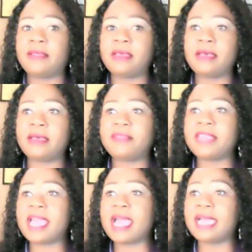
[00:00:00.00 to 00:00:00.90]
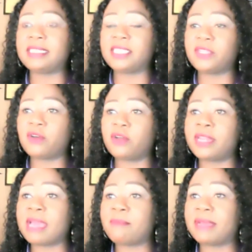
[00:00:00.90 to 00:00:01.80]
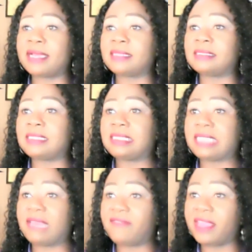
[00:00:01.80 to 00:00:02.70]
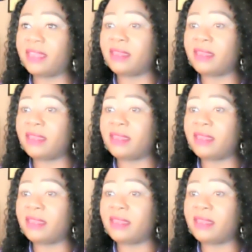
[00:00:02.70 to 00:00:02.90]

the article number 7